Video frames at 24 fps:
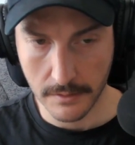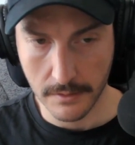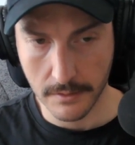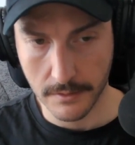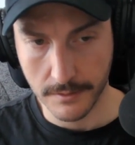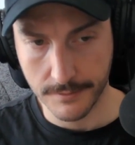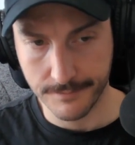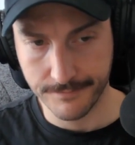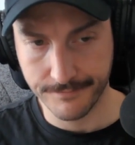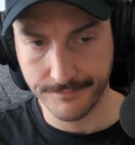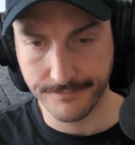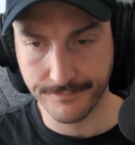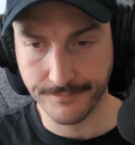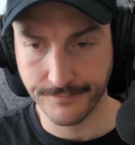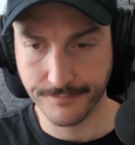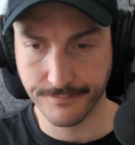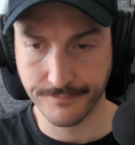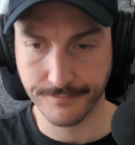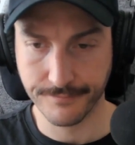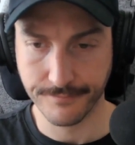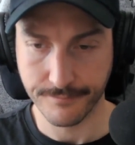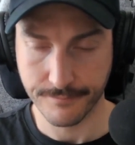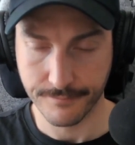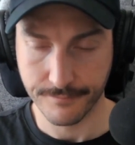
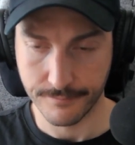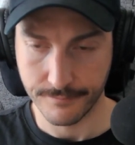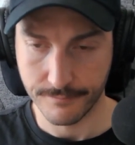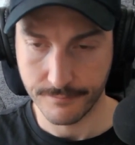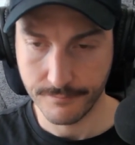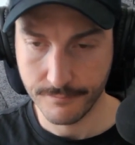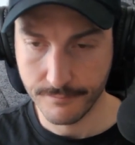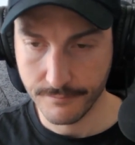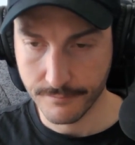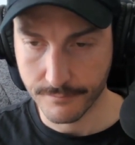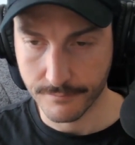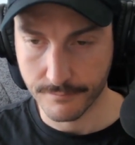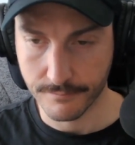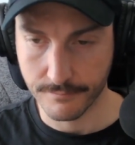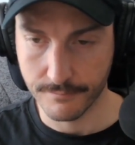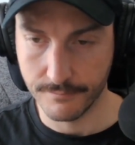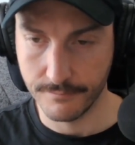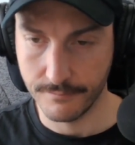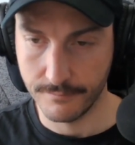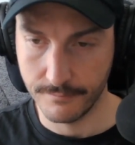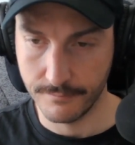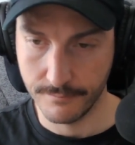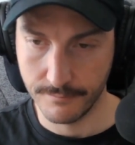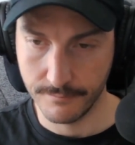
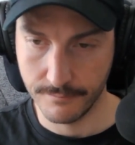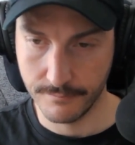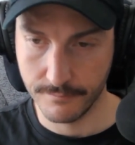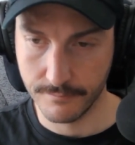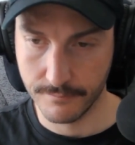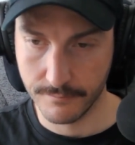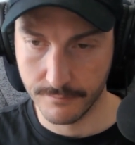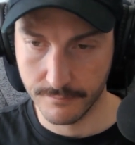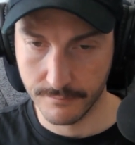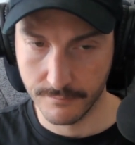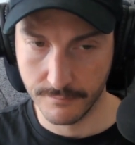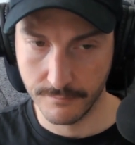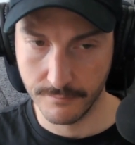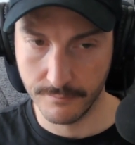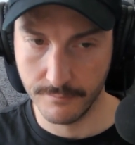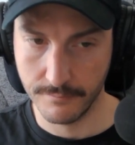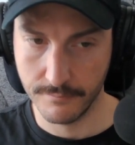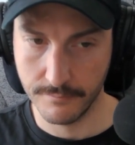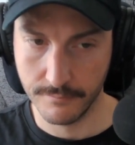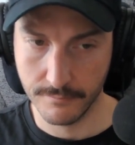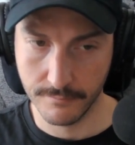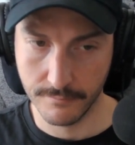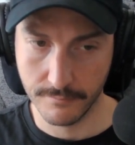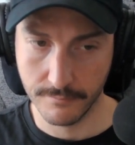
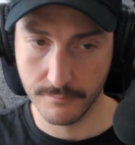This person isn't speaking.